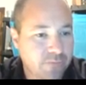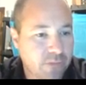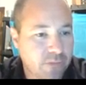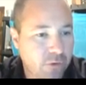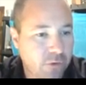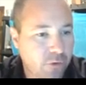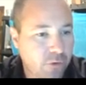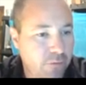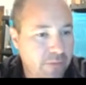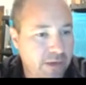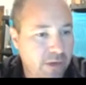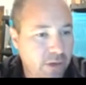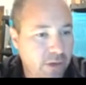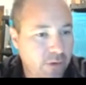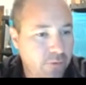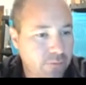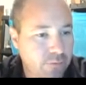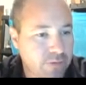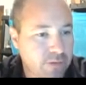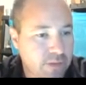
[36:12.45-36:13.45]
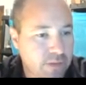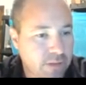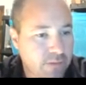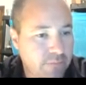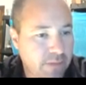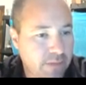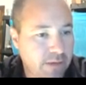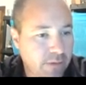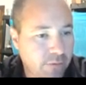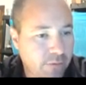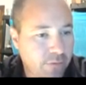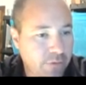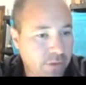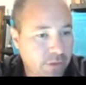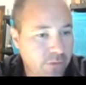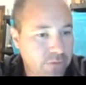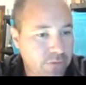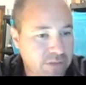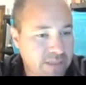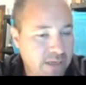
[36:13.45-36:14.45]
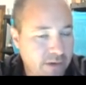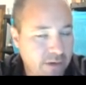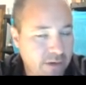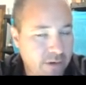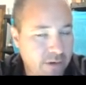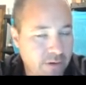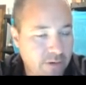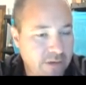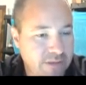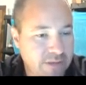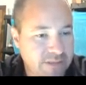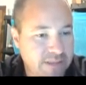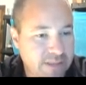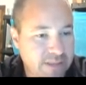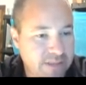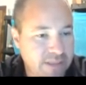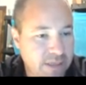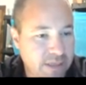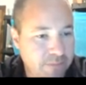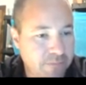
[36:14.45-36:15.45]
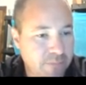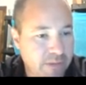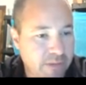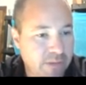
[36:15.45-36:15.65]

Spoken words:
I look at my note, my little notes down here, and it says, yep,